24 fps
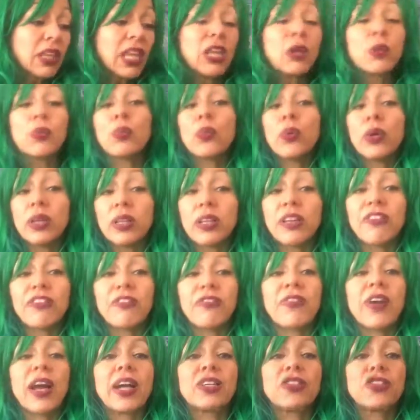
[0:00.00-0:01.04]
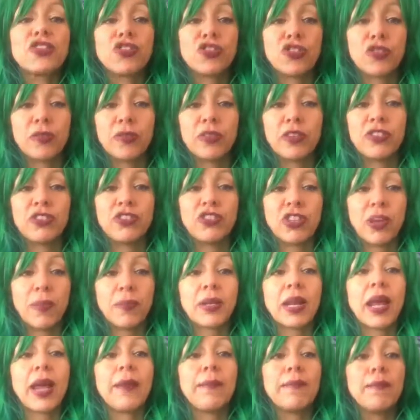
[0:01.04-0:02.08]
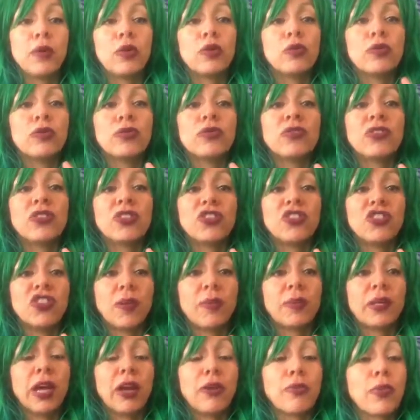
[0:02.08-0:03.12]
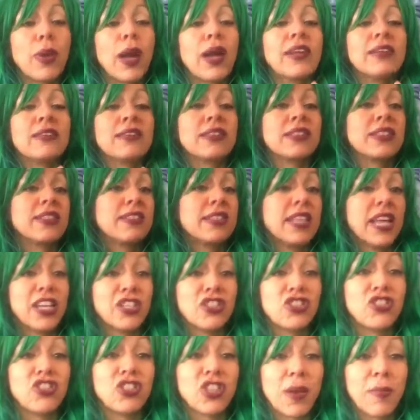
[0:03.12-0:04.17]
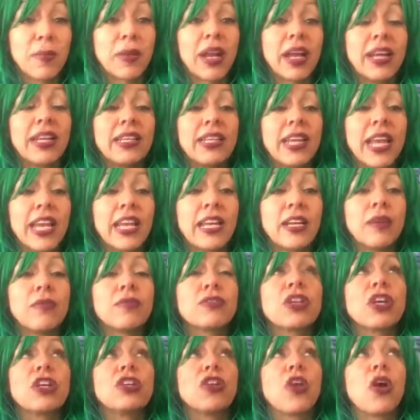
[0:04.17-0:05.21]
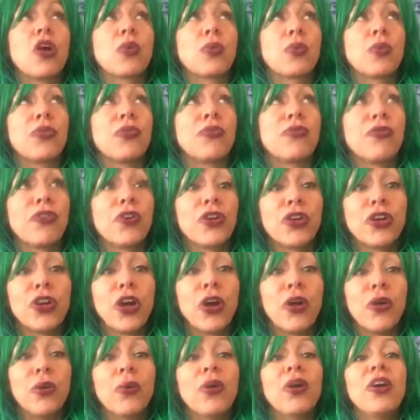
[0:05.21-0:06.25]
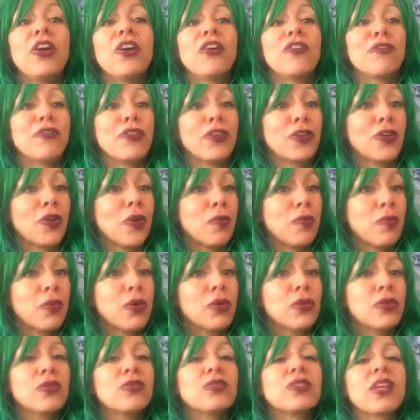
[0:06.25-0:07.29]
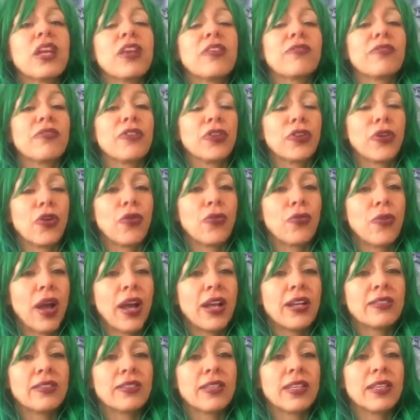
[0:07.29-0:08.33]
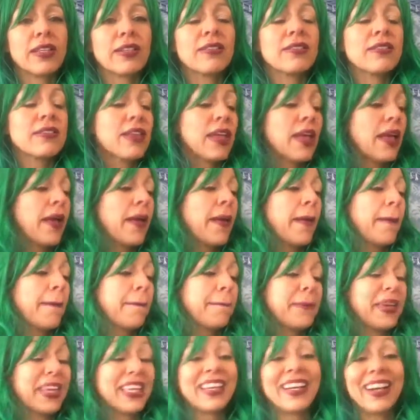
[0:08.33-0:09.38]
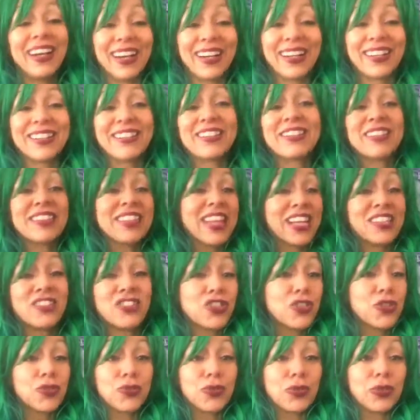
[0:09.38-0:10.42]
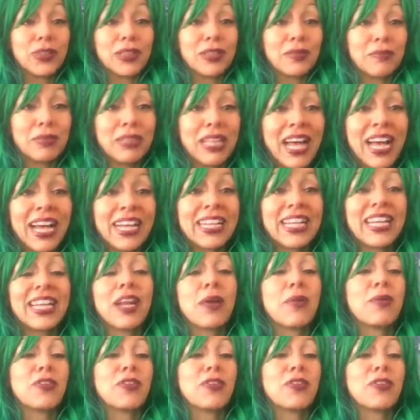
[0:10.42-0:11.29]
It will affect Gemini moons, Gemini risings, and Gemini natives, along with Virgo, Virgo moons, and Virgo risings, because that's your ruling planet.